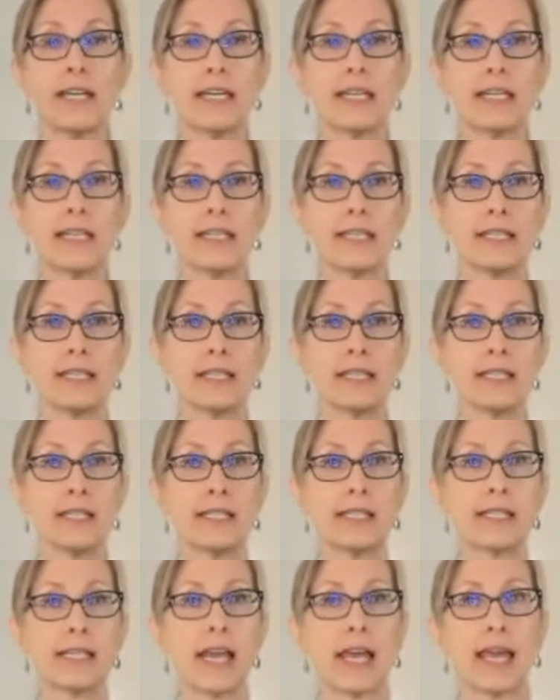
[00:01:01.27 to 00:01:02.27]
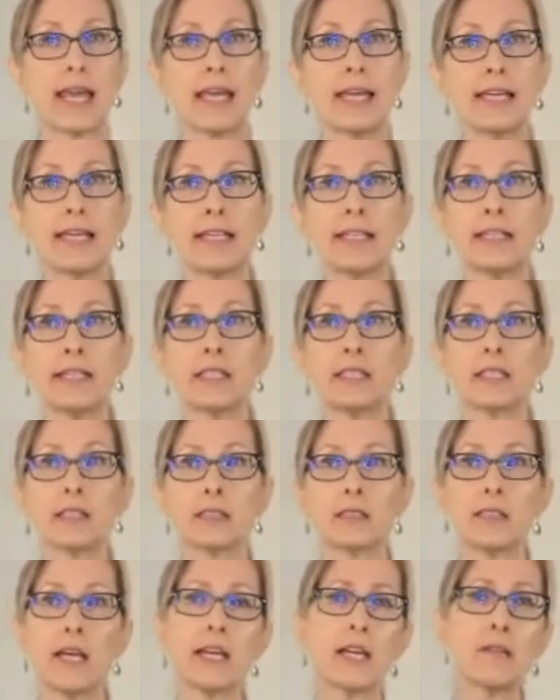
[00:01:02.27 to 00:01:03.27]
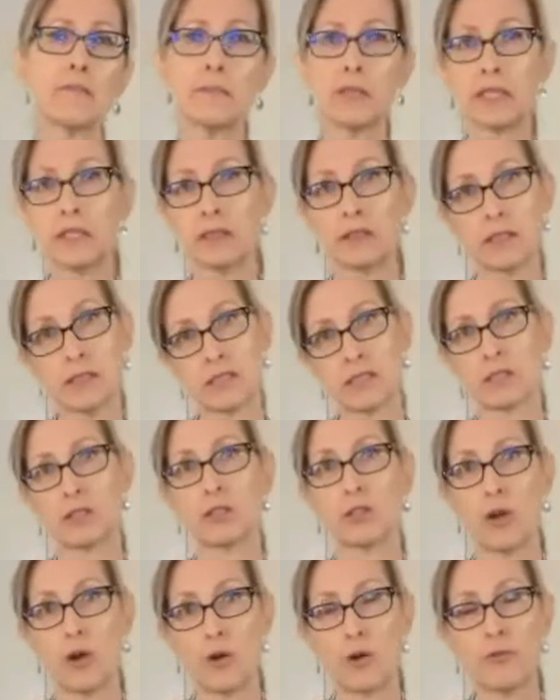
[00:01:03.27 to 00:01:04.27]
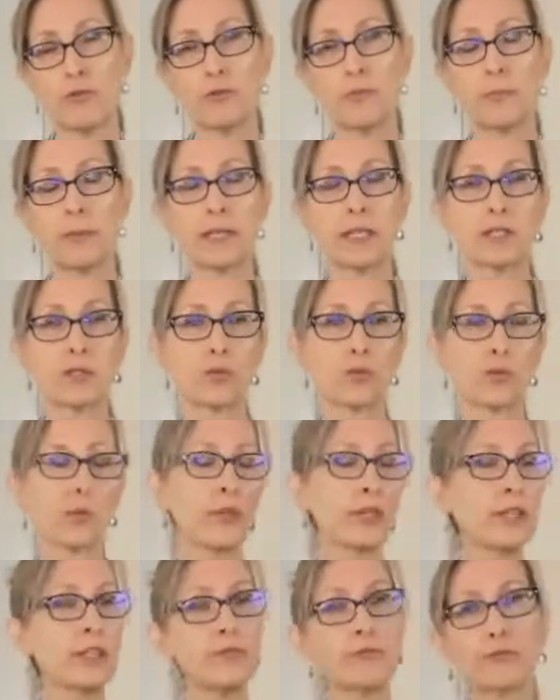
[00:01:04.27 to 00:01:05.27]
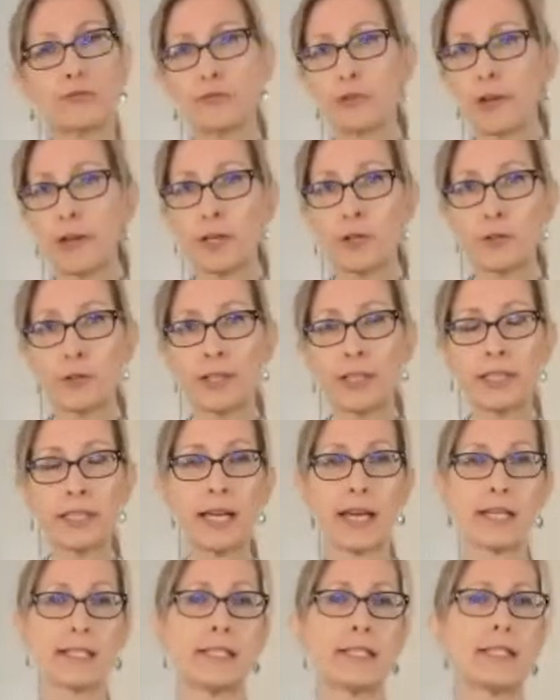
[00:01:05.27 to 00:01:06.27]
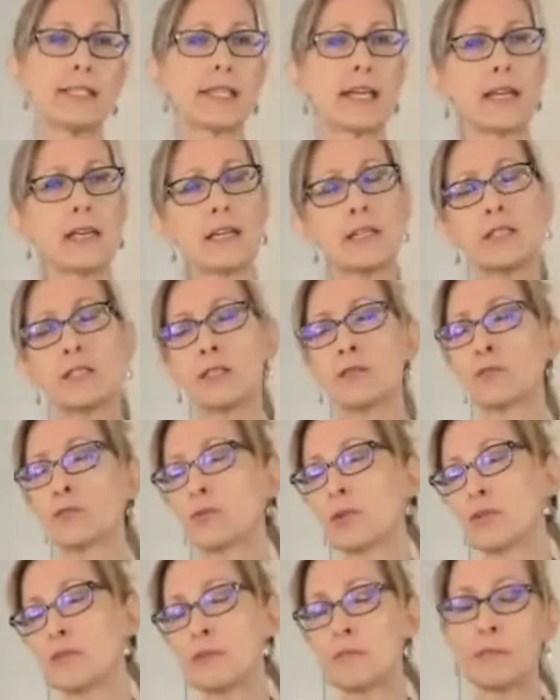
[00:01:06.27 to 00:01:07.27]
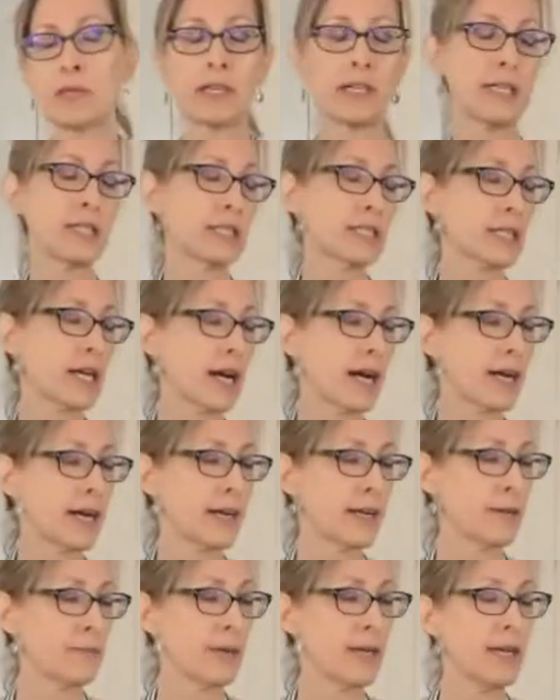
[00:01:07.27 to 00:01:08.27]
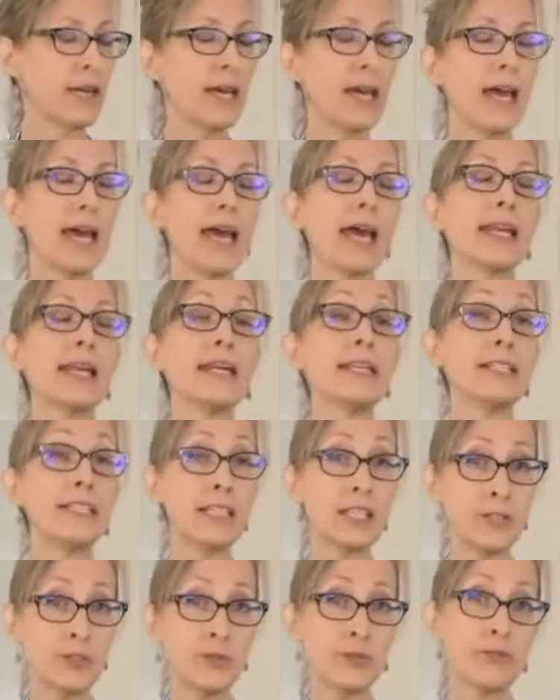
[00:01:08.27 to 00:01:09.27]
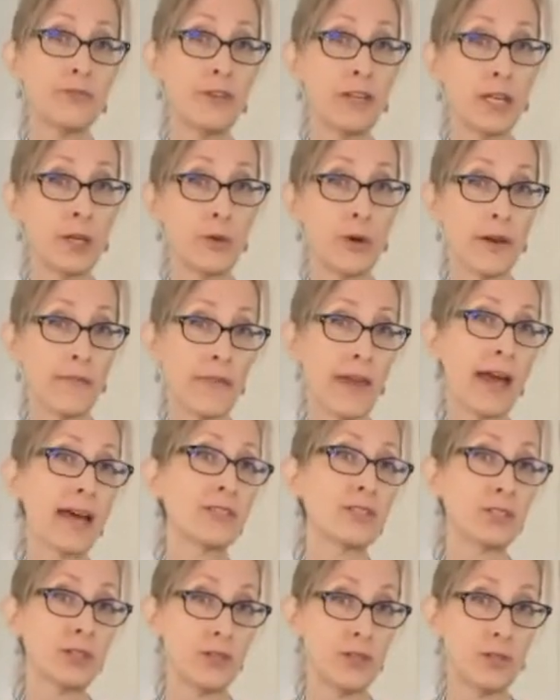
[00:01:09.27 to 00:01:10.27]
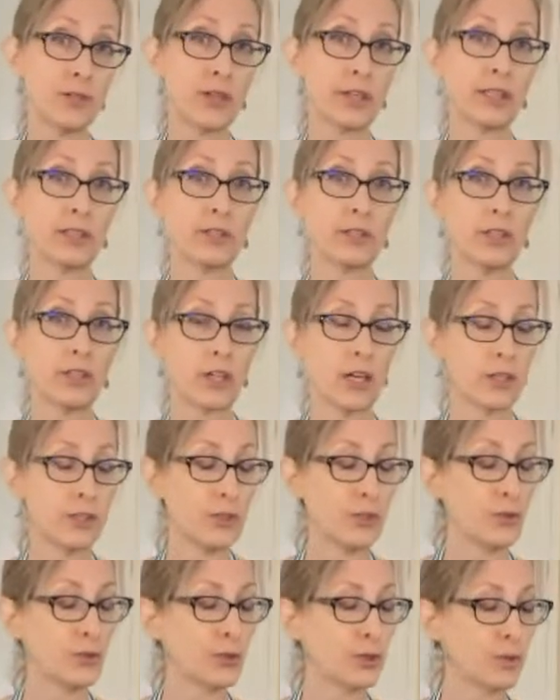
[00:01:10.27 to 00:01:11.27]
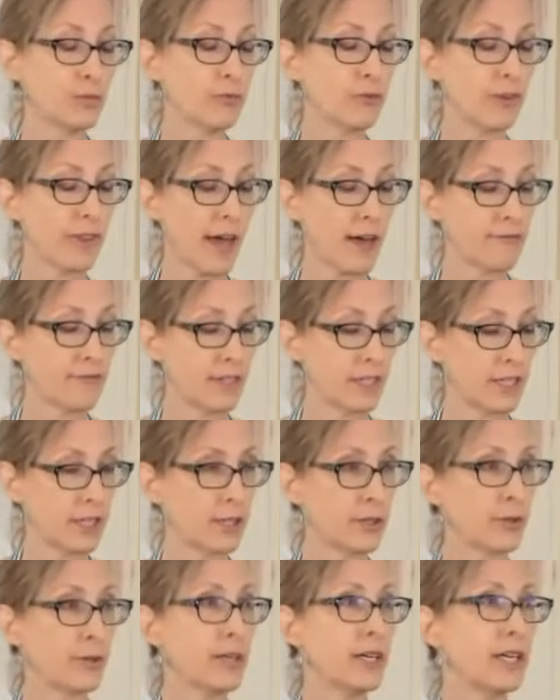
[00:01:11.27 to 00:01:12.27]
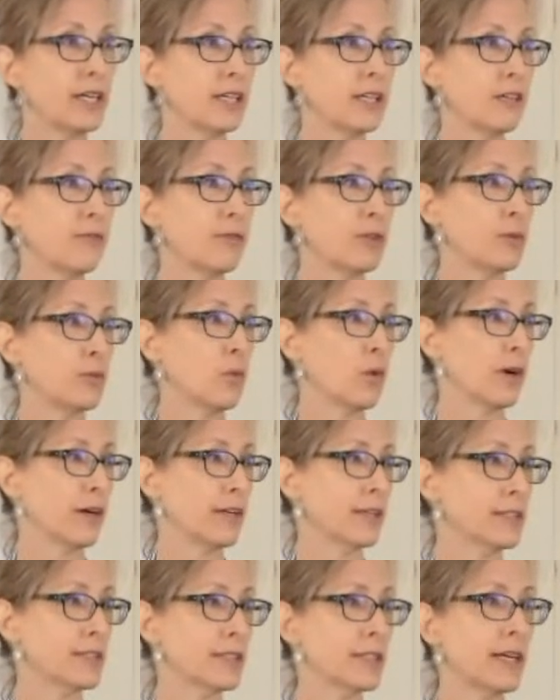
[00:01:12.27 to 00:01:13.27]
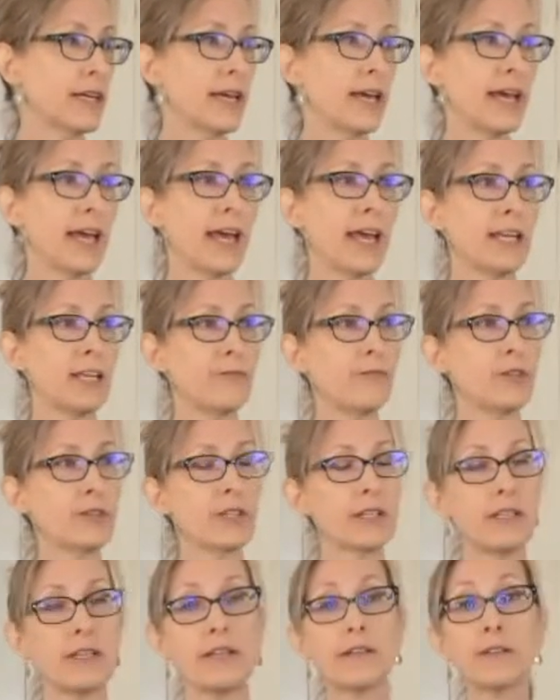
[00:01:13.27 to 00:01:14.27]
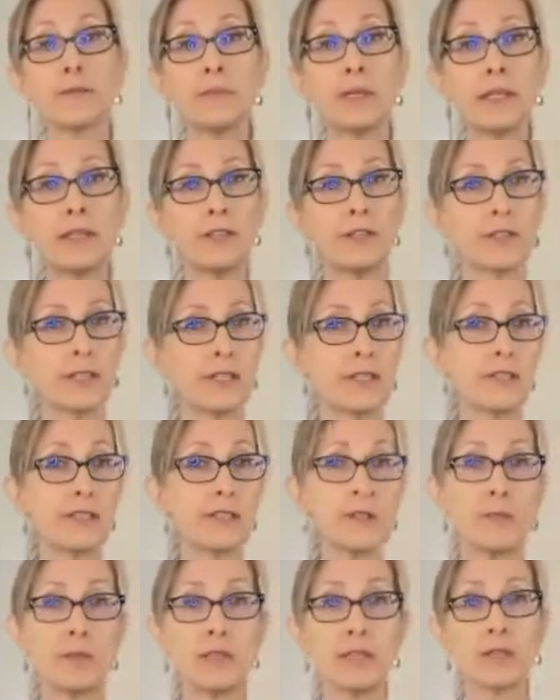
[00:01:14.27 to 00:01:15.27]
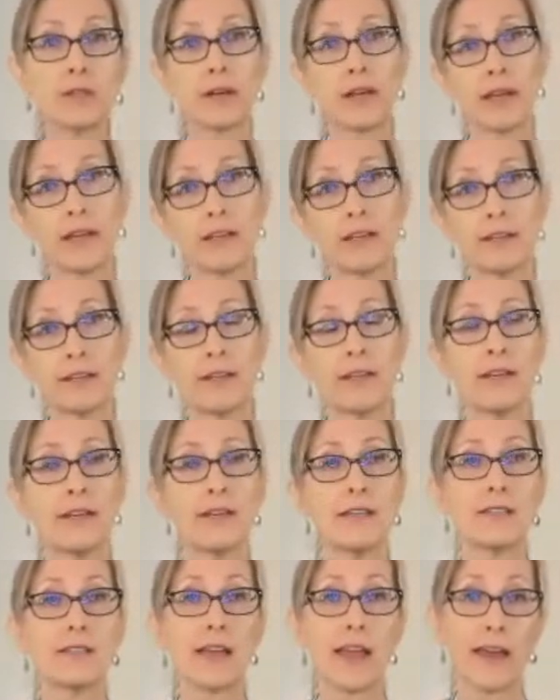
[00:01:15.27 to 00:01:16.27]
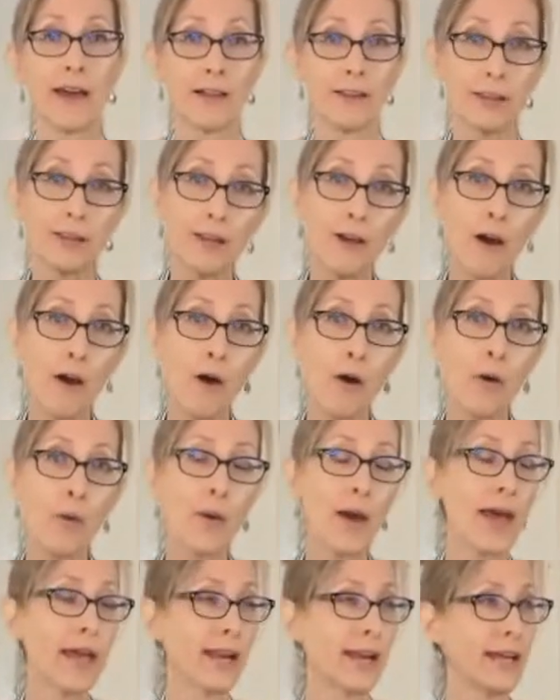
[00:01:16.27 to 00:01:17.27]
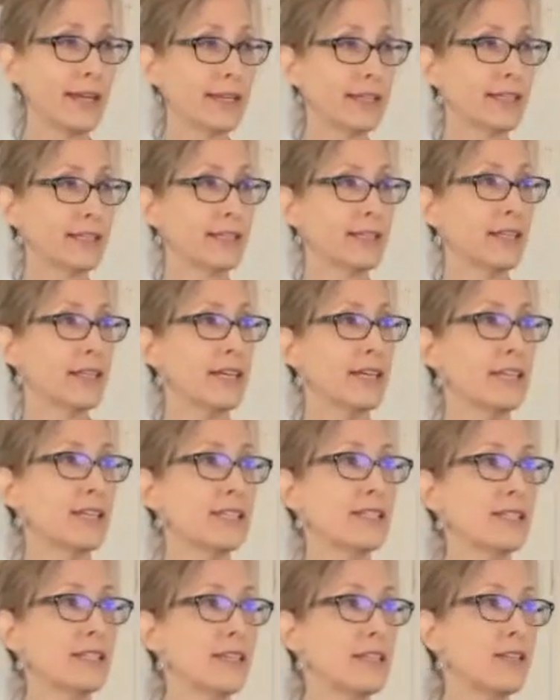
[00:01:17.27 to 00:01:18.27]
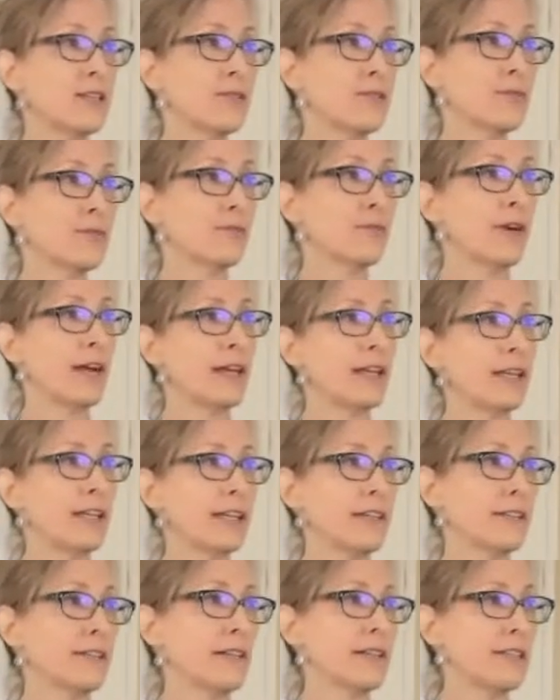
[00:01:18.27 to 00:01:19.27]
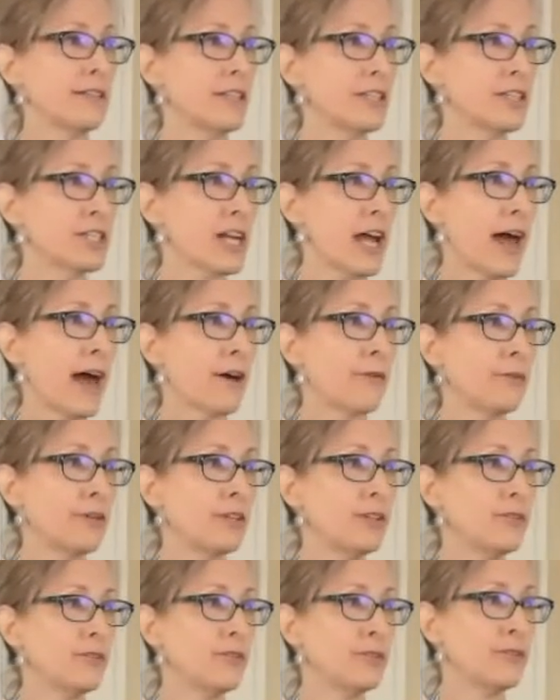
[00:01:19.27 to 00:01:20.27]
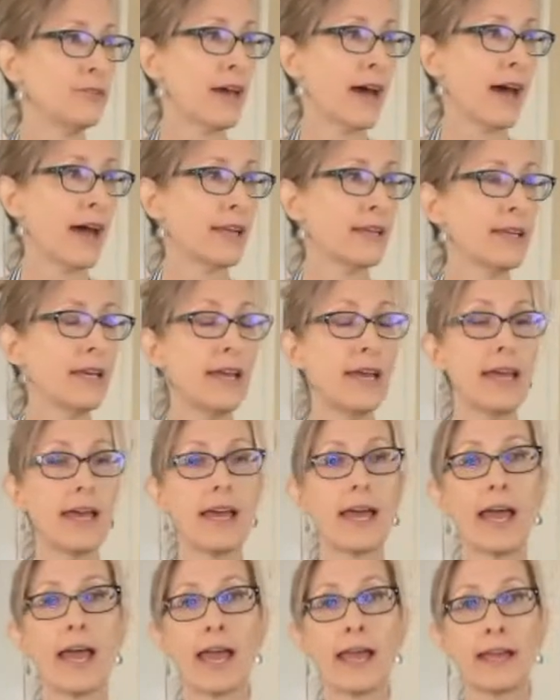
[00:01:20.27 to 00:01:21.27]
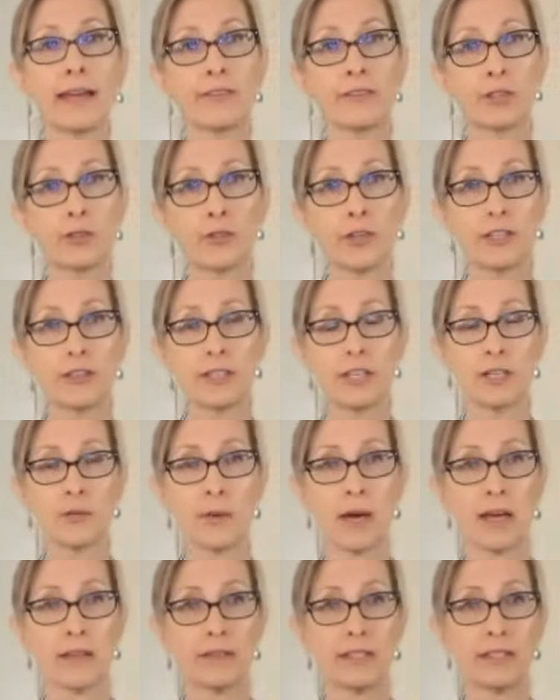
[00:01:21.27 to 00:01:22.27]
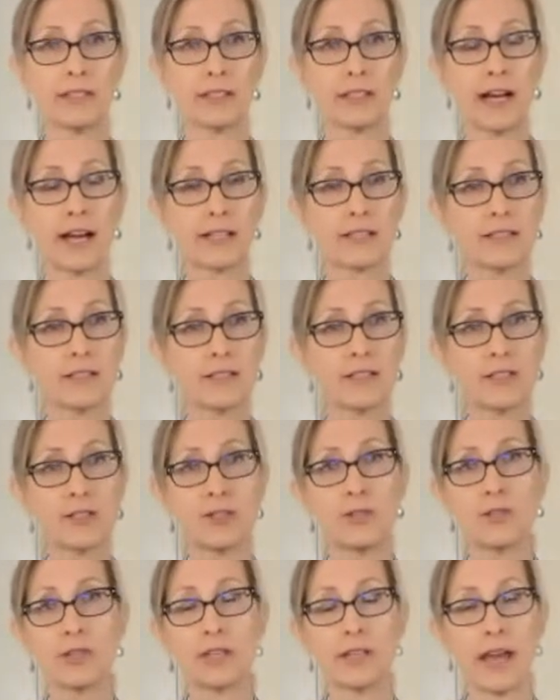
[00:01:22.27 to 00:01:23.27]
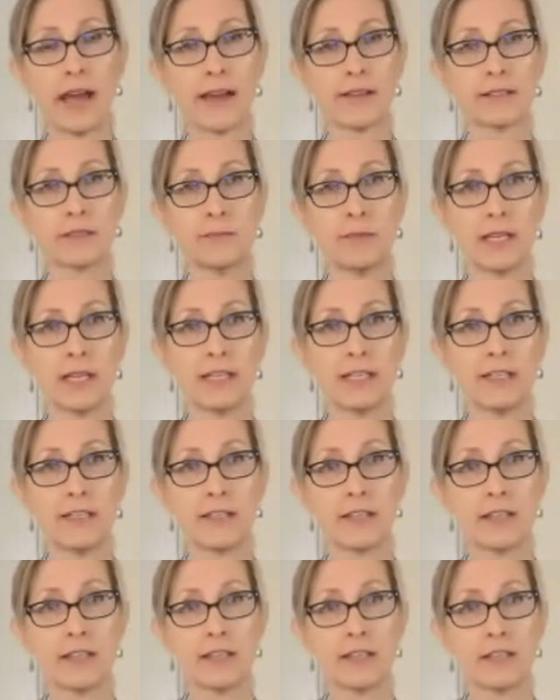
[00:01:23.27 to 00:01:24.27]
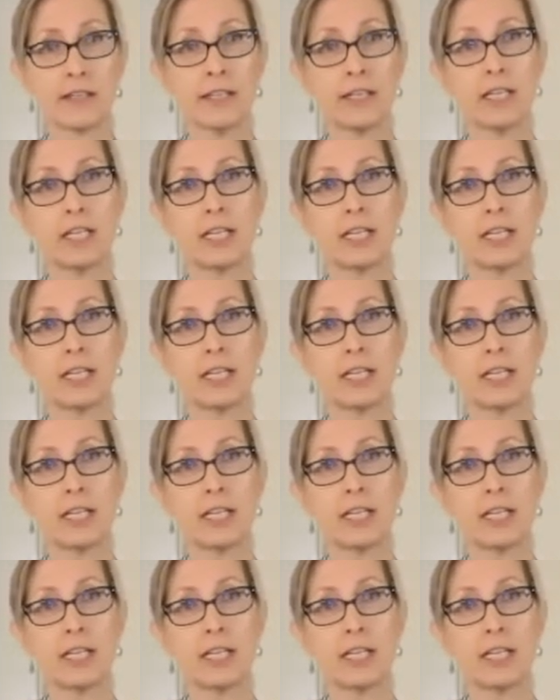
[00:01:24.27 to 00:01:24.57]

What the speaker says: is like a meatless loaf, but it's really fragrant. It has sage and rosemary and thyme. And I did do a video on that, so you can look on YouTube for that video if you want. And if you can hear me and you can see me, go ahead and say hello, and I can see you right here in the chat when you do that. And the great thing about these classes is you can ask me anything